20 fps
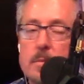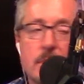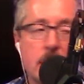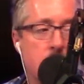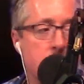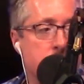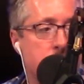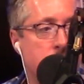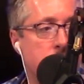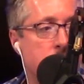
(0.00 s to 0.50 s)

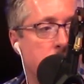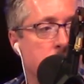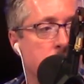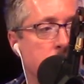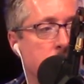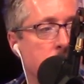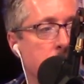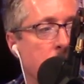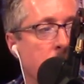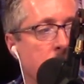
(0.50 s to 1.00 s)
It's
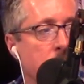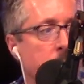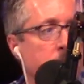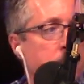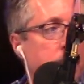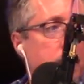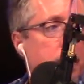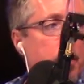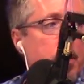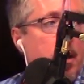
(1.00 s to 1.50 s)
true. I
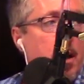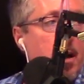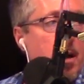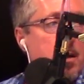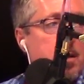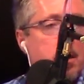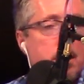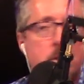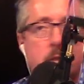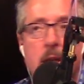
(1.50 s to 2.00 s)
love you,
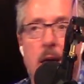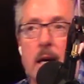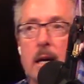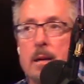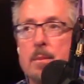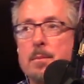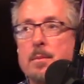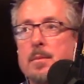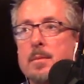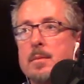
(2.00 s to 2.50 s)
Paul. Good
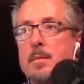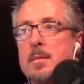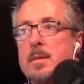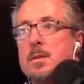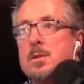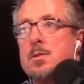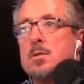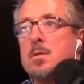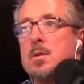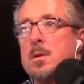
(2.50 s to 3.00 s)
job.
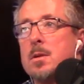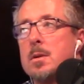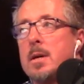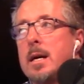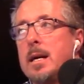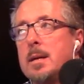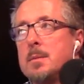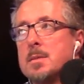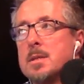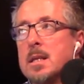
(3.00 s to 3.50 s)
It's true.
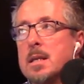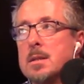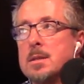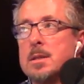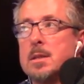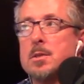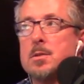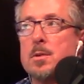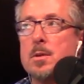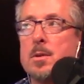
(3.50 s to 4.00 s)
I am telling
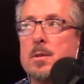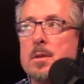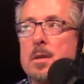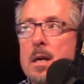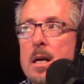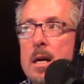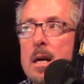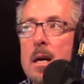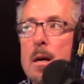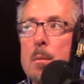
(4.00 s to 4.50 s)
the truth.
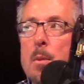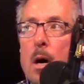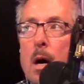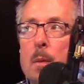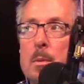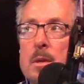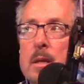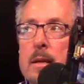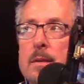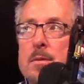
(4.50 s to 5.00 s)

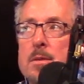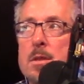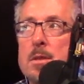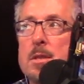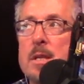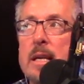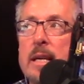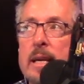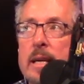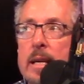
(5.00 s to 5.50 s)
Paul believes
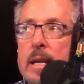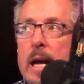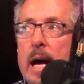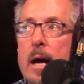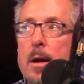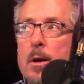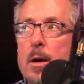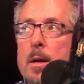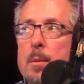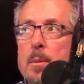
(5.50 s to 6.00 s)
there's a hit
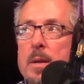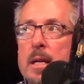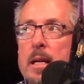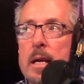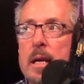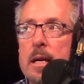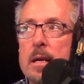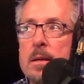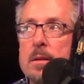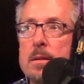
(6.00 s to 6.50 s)
out on me
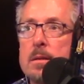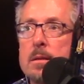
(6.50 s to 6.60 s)
now.